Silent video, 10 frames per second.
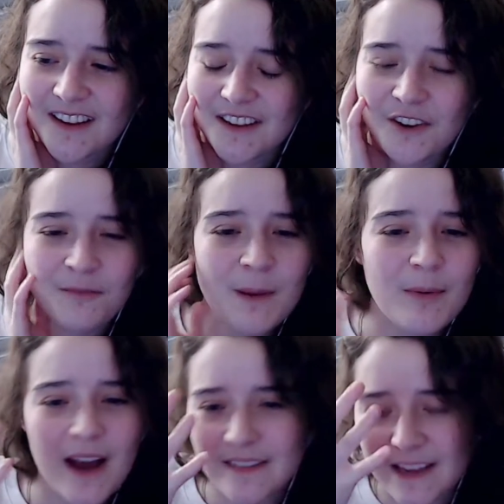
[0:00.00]
if
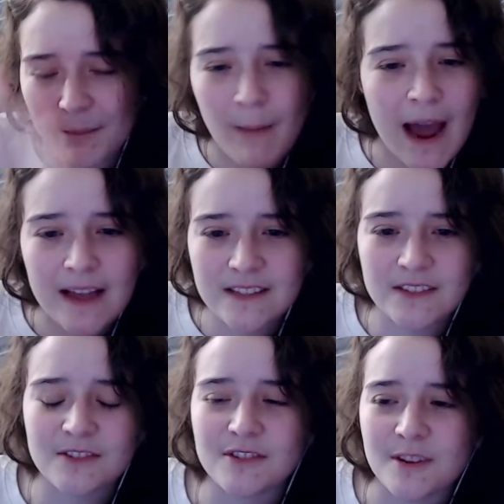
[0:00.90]
people had, like,
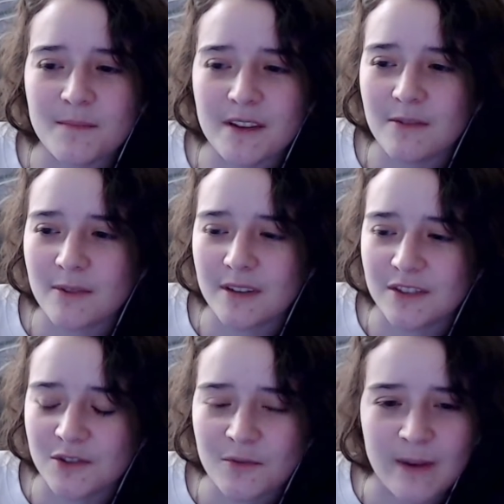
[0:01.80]
masks or something where
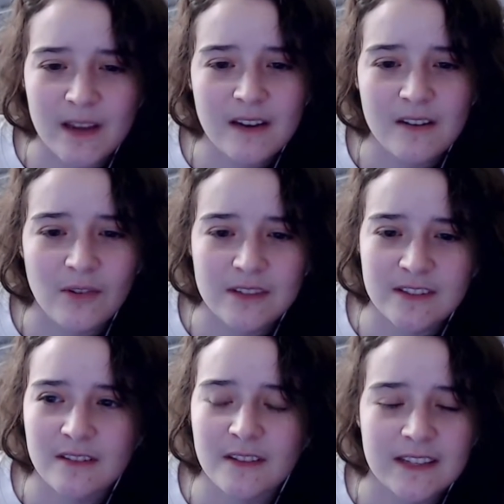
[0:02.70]
you zoom in and all of a
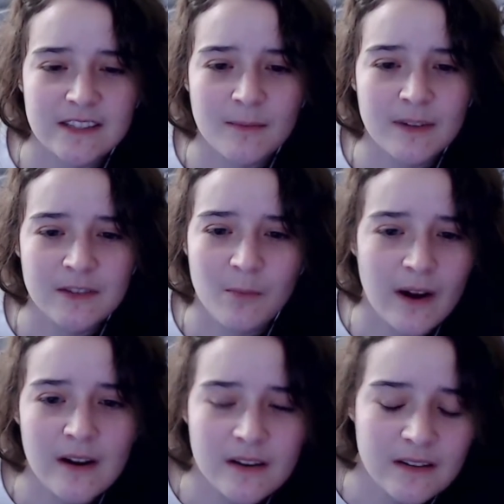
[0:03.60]
sudden, like, somebody's
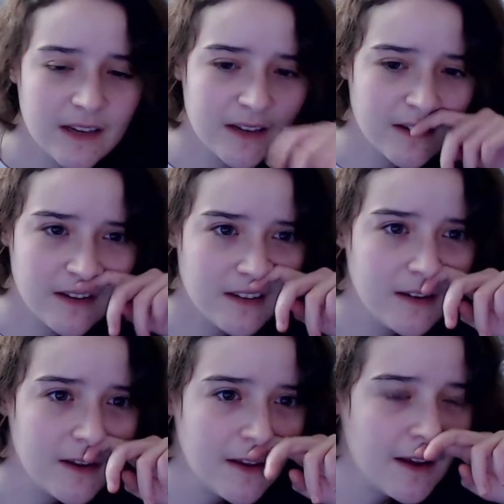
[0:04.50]
wearing, like, I
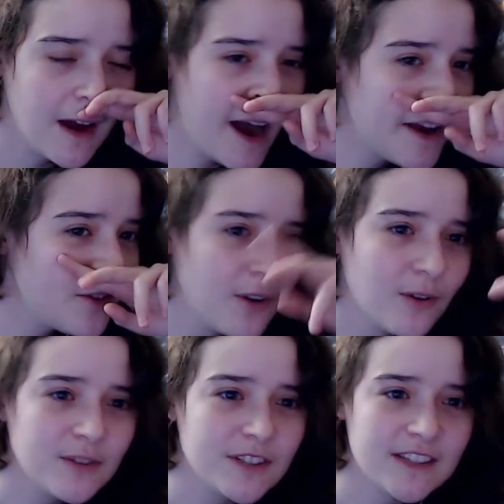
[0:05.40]
don't
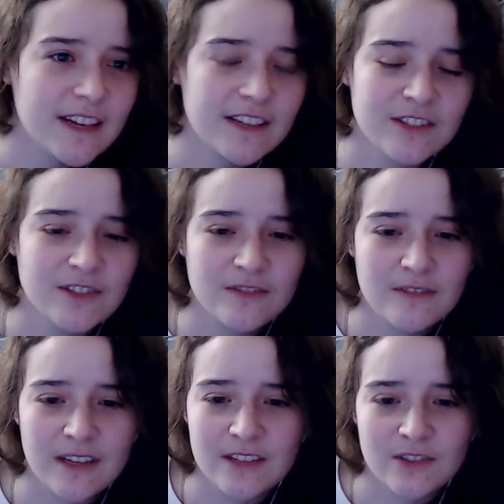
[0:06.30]
know, just like a
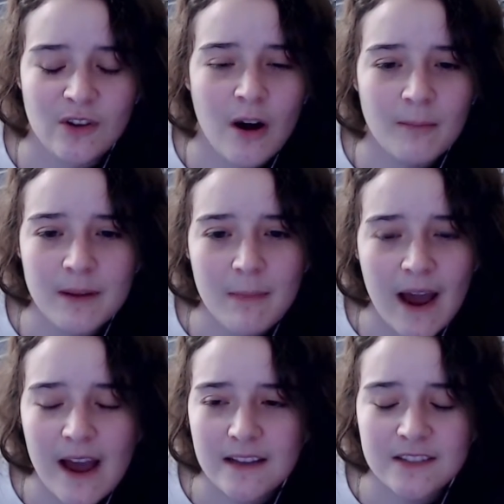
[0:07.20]
zombie
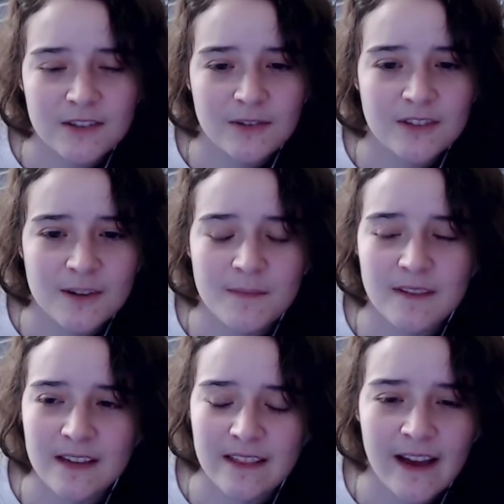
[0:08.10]
mask or
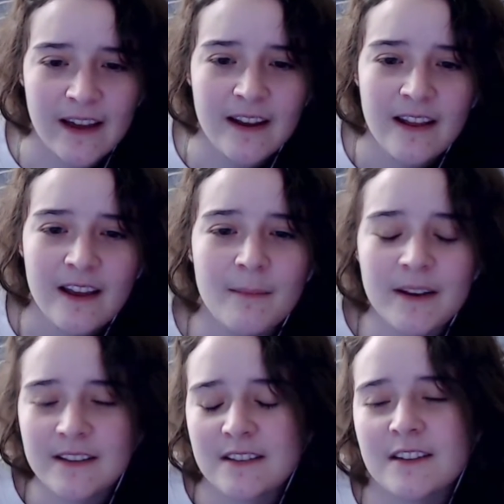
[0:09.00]
something like that. I
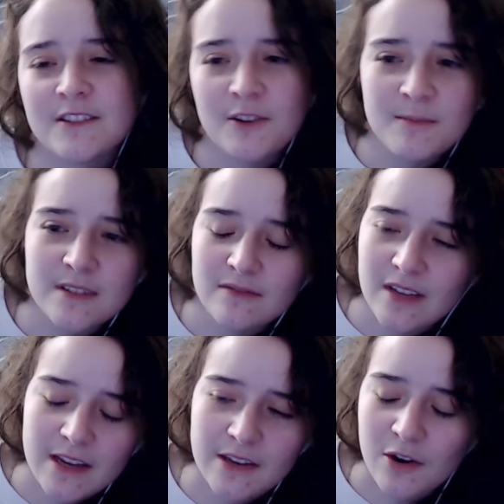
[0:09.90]
mean, in terms of,
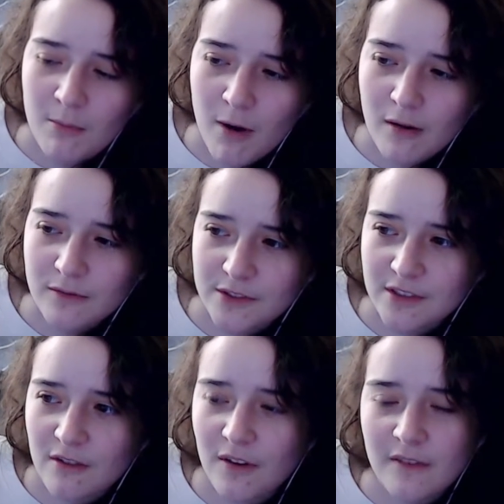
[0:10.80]
like, Marvel
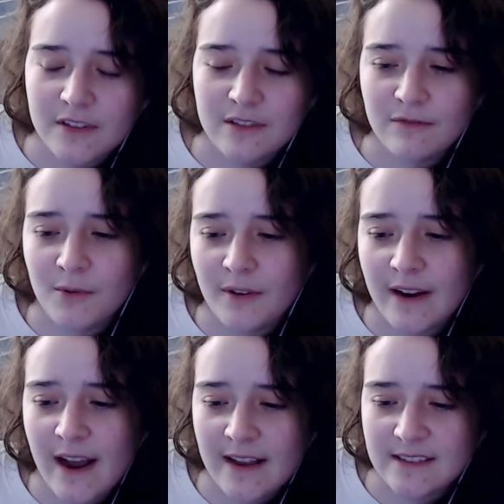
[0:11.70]
stuff, obviously
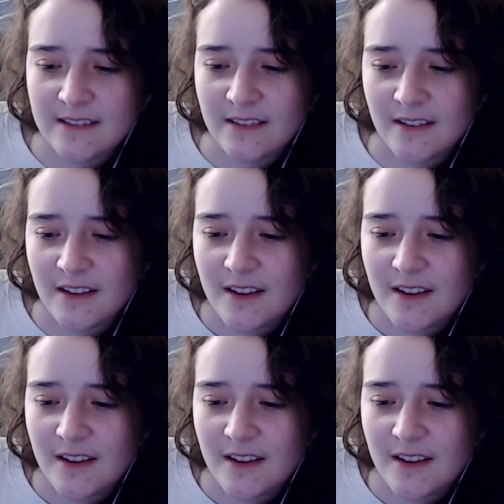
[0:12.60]
Fortnite has the